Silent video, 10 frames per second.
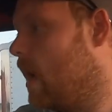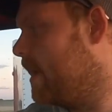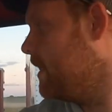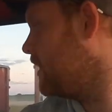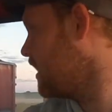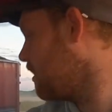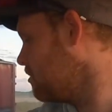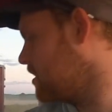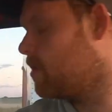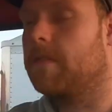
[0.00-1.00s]
I didn't think it
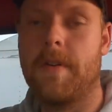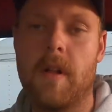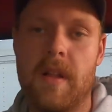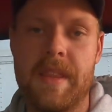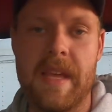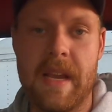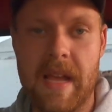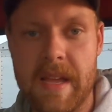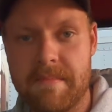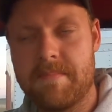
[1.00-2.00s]
was so full, and then
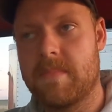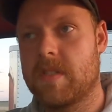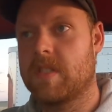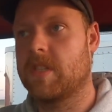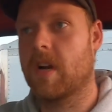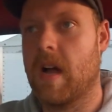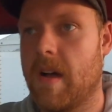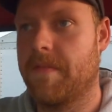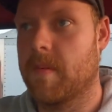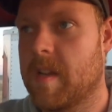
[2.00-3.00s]
I took
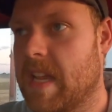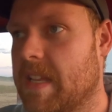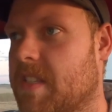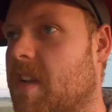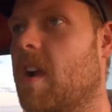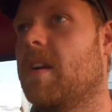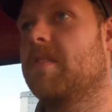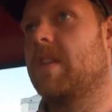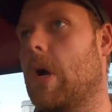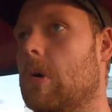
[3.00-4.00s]
off from a dead start and I
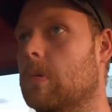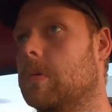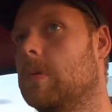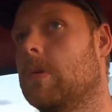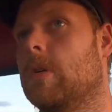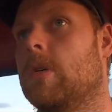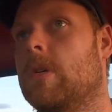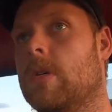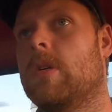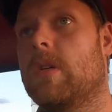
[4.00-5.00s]
was like, oh,
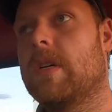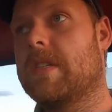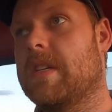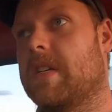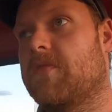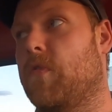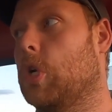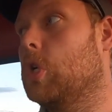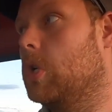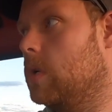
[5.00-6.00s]
this thing is
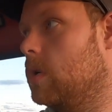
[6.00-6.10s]
full.